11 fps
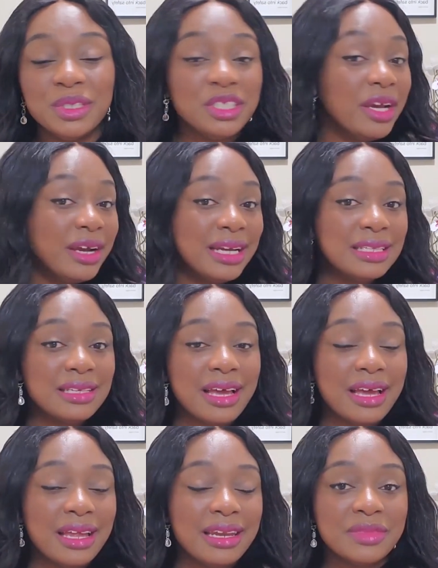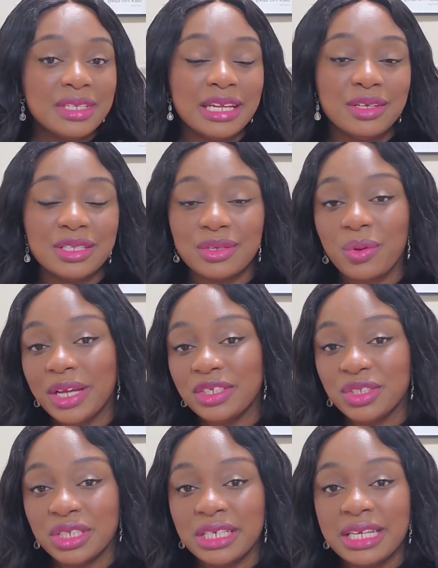Share it and send us a
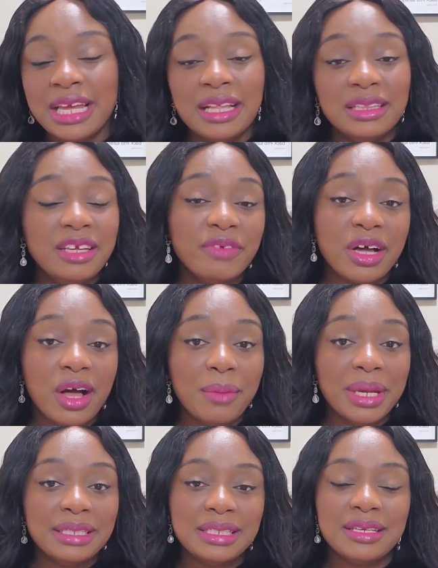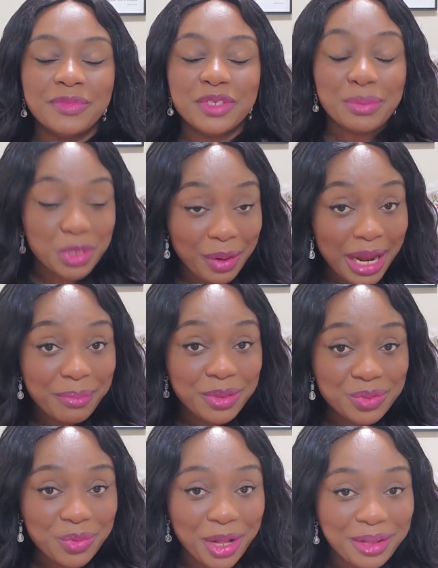question. Leave a comment. Subscribe
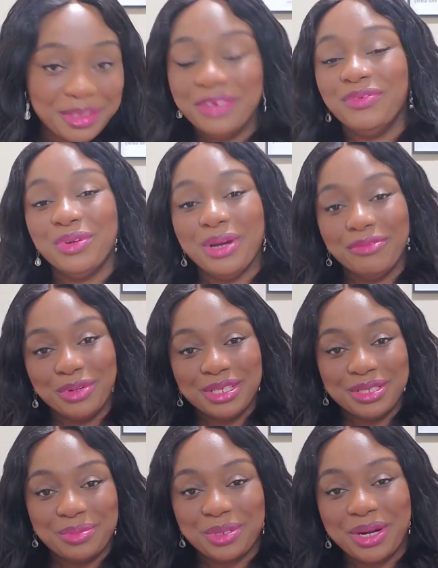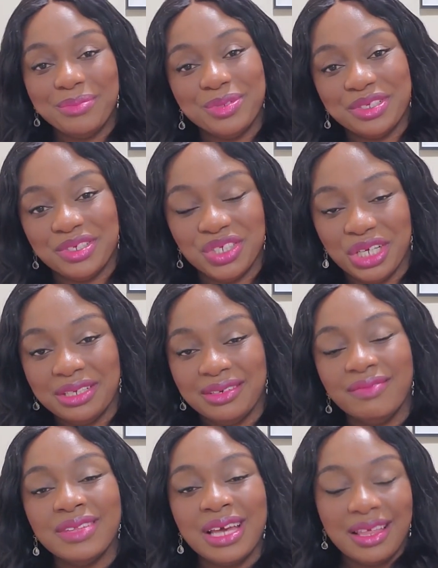as well if you have not subscribed to this channel.
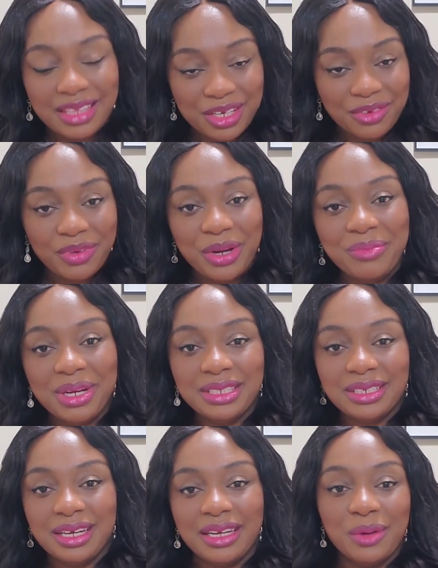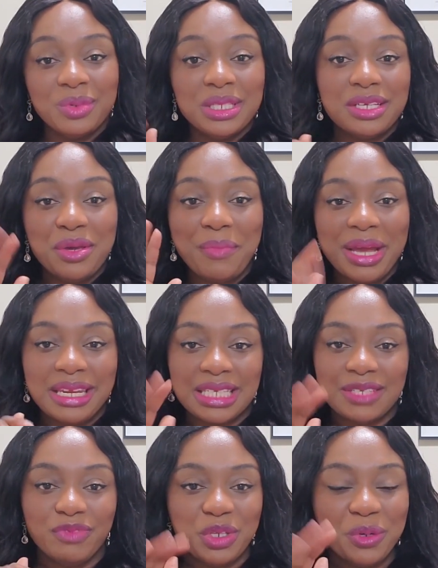Thank you very much, and I will see you in my
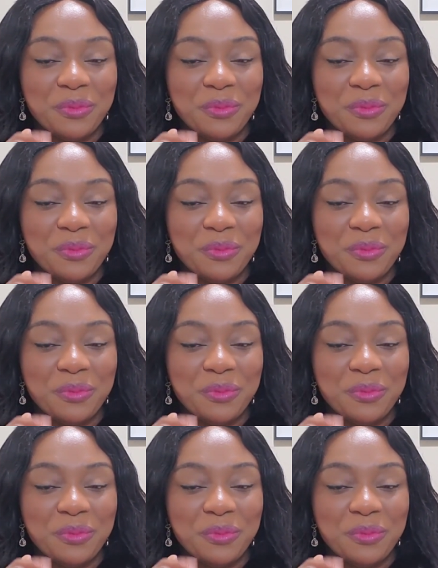next video.